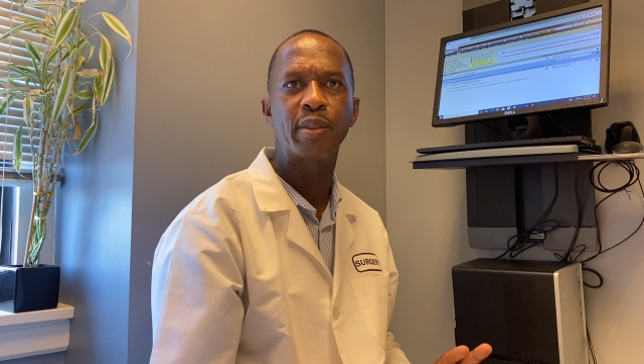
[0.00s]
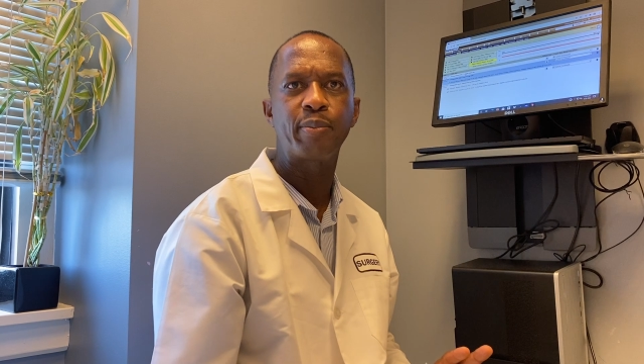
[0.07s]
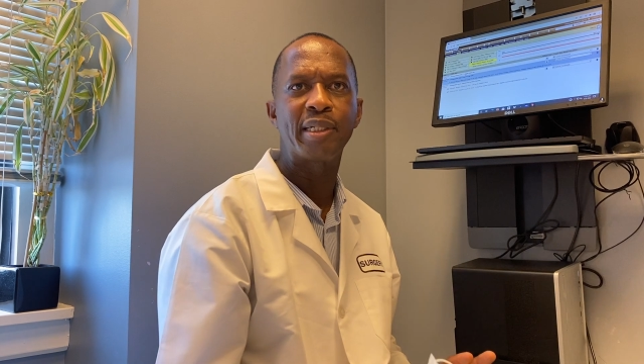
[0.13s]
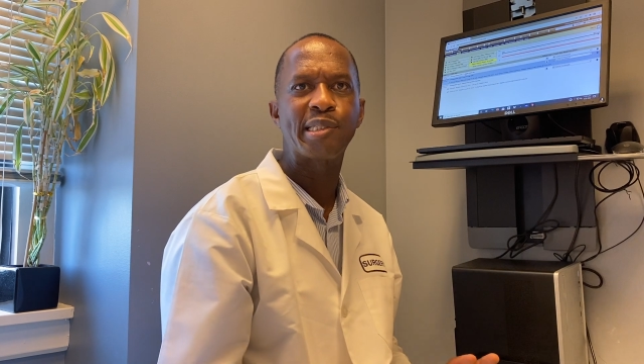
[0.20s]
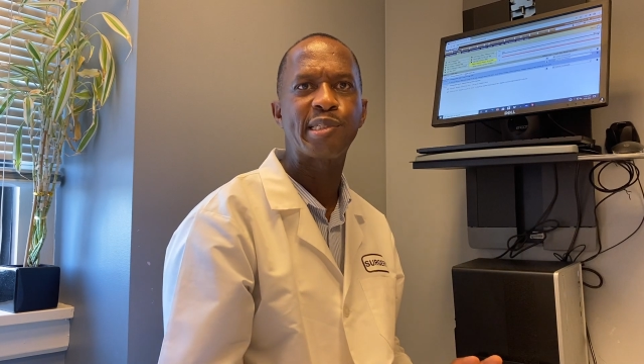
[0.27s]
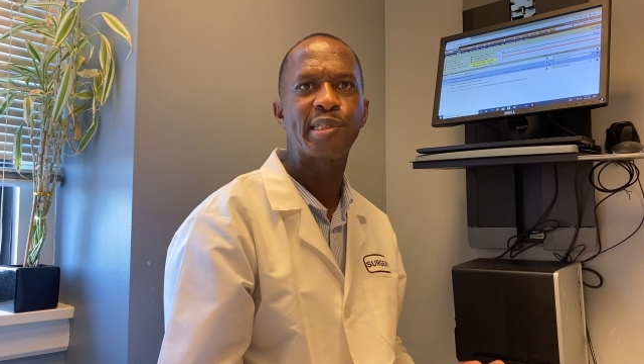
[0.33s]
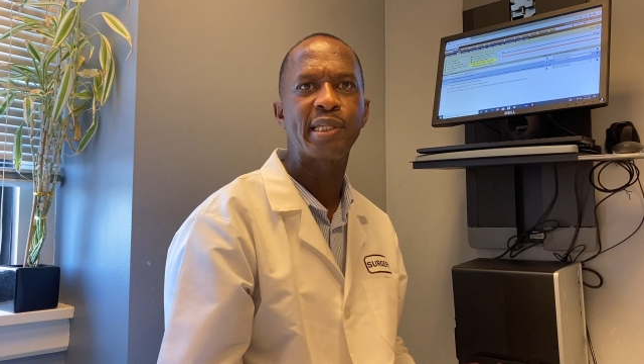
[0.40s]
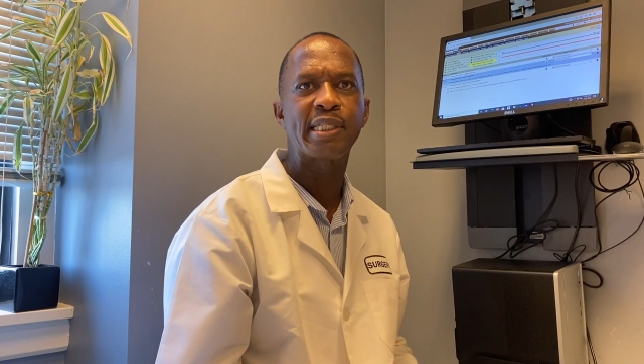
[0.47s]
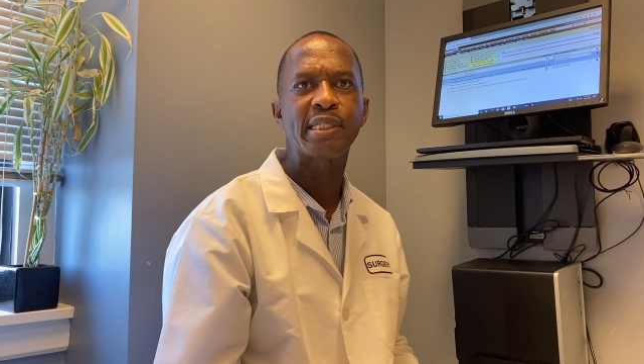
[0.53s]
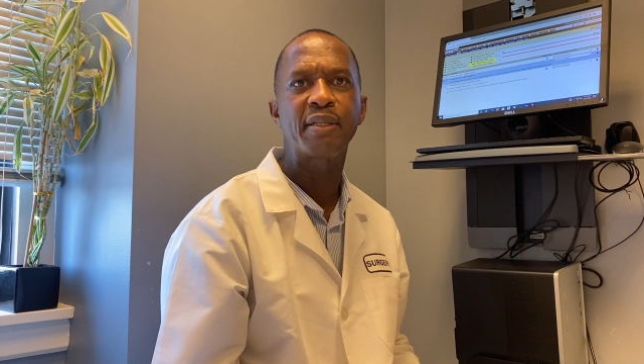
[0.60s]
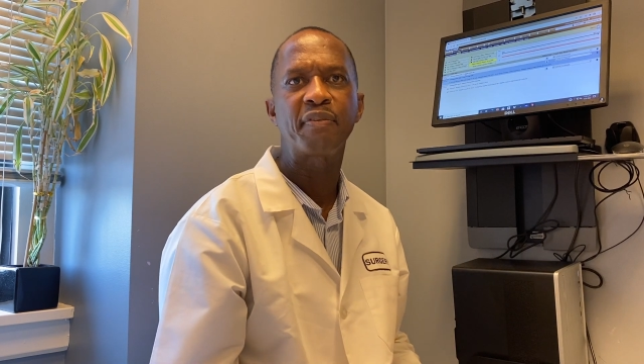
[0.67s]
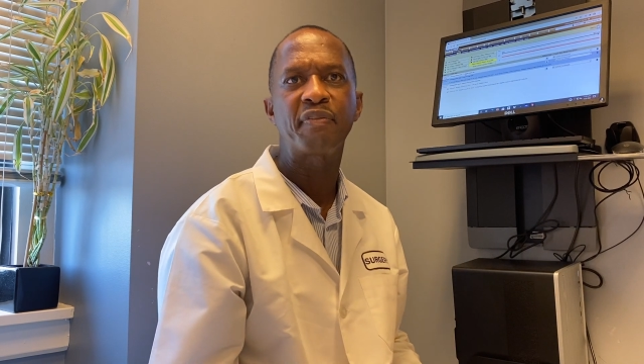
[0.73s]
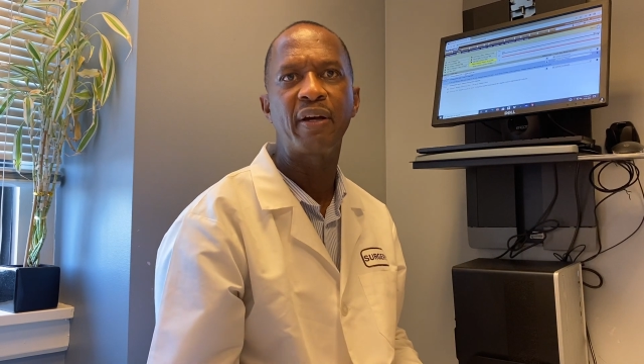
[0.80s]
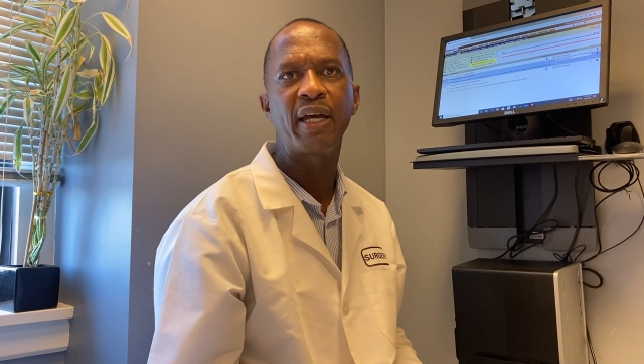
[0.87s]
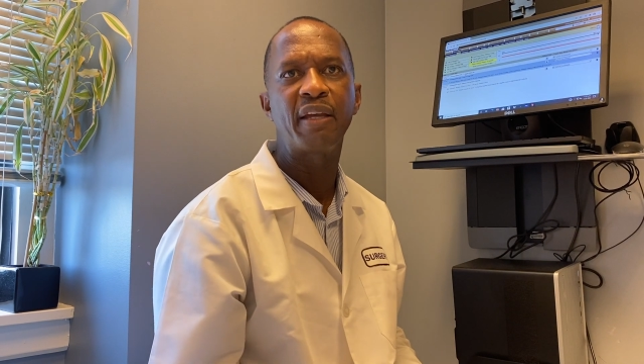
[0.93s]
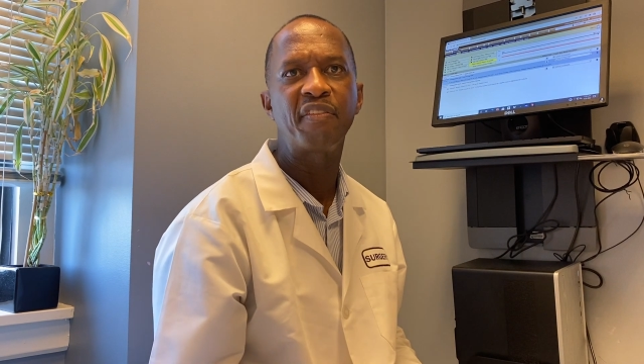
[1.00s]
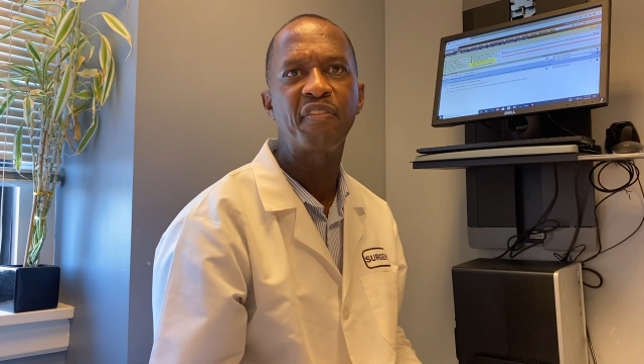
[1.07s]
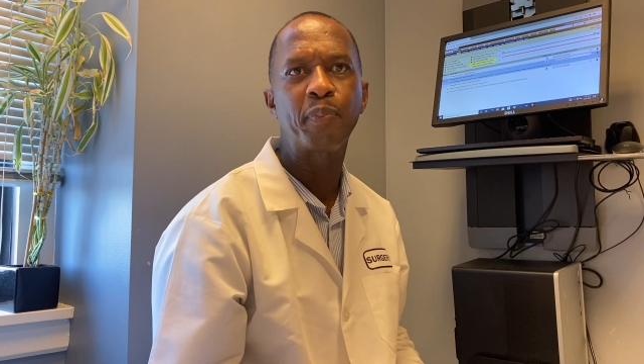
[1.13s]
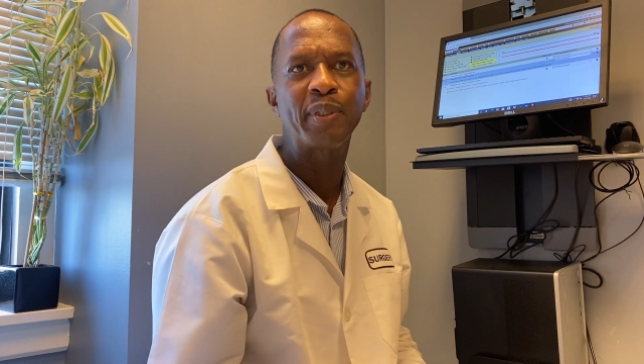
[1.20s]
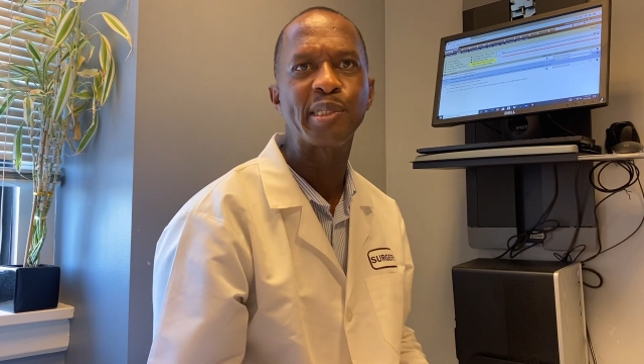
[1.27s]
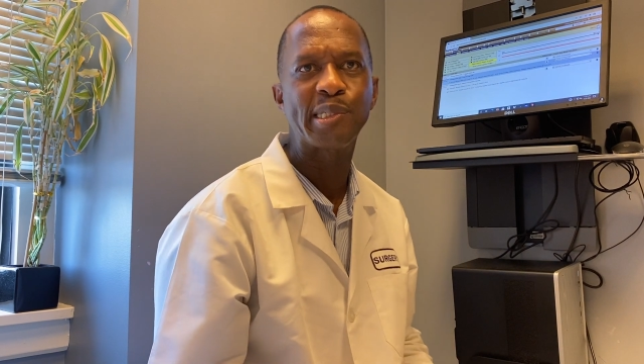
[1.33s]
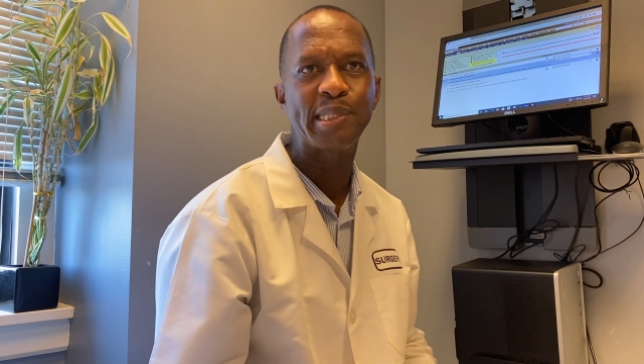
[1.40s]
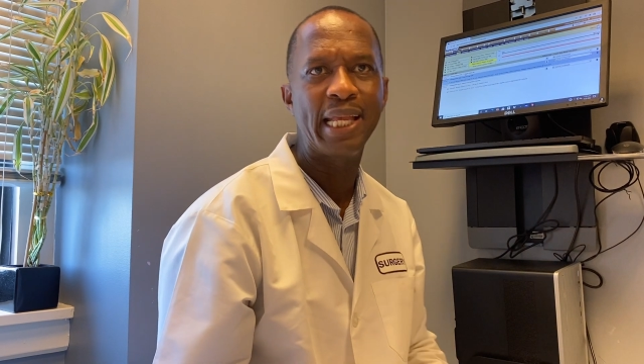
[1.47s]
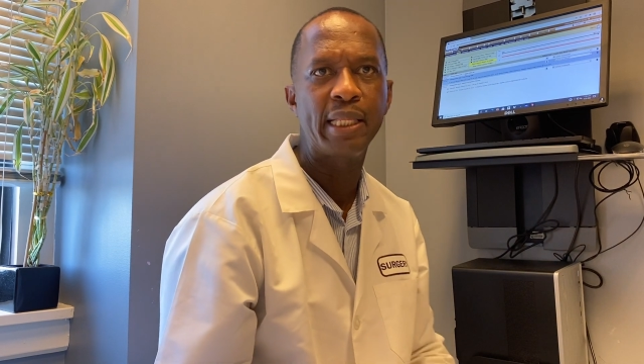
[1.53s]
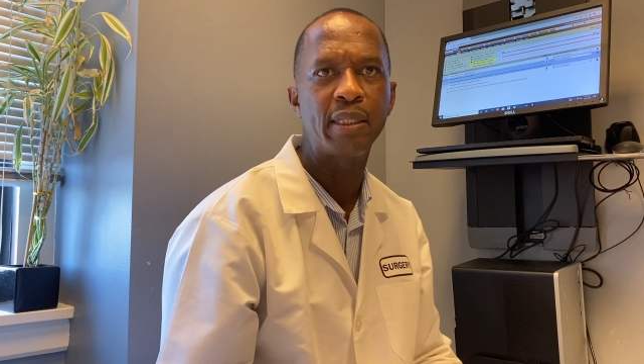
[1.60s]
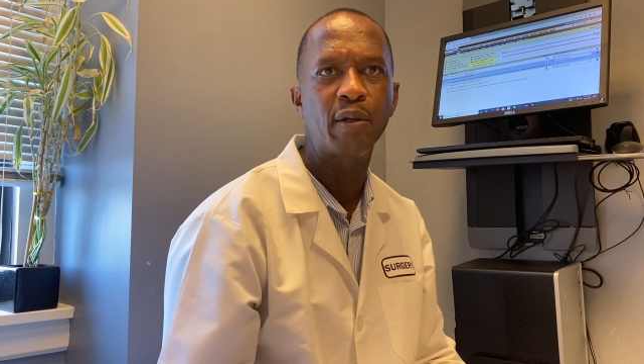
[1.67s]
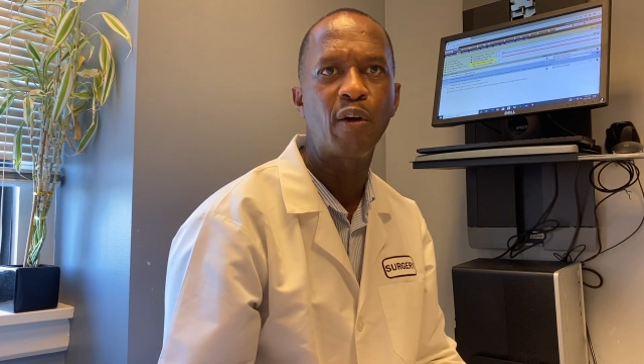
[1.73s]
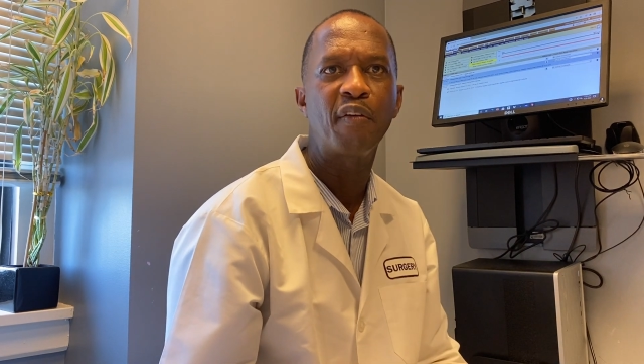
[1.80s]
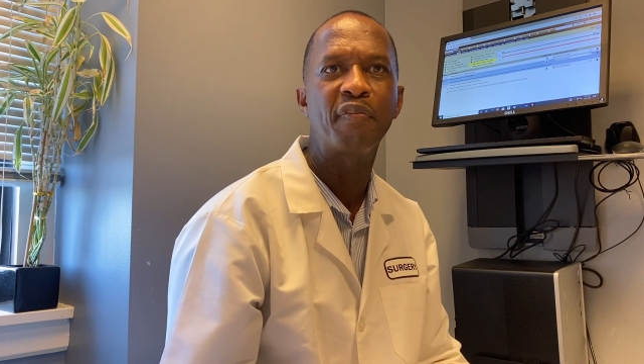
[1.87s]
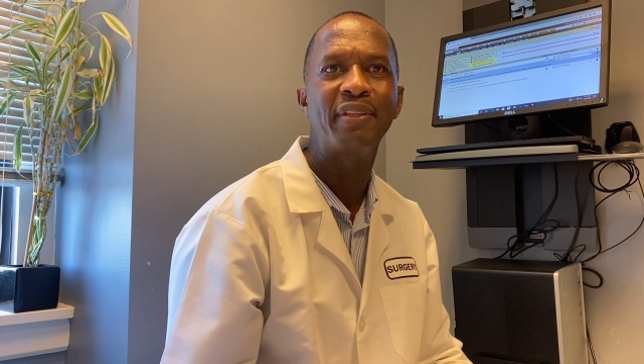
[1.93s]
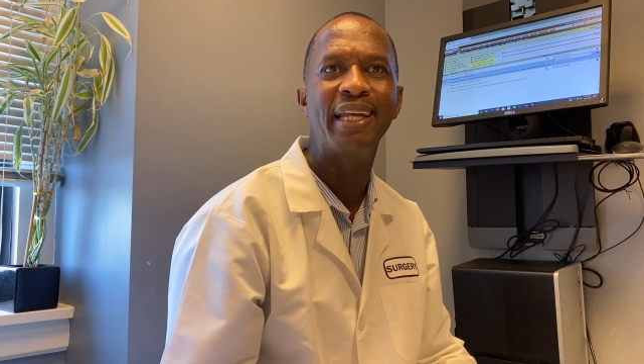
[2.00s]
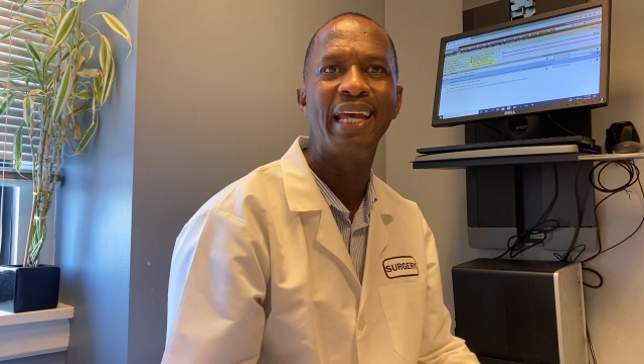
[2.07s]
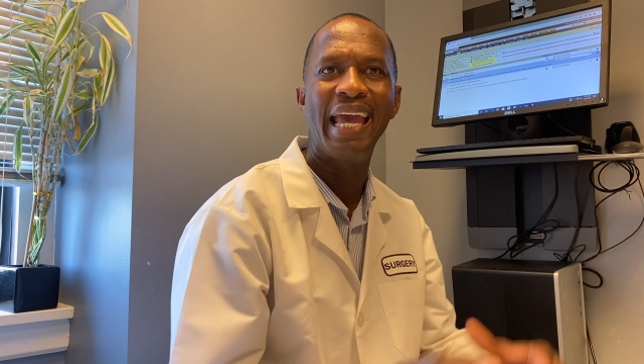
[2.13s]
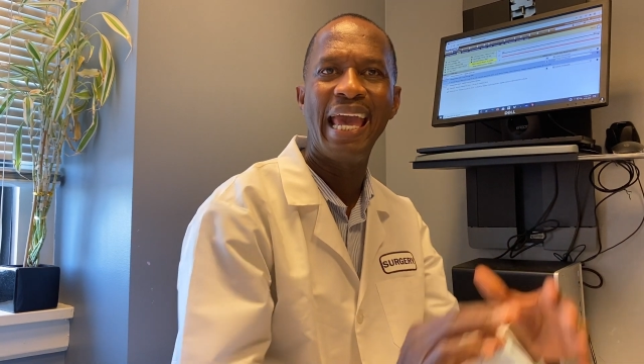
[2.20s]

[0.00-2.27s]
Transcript: about 65% of the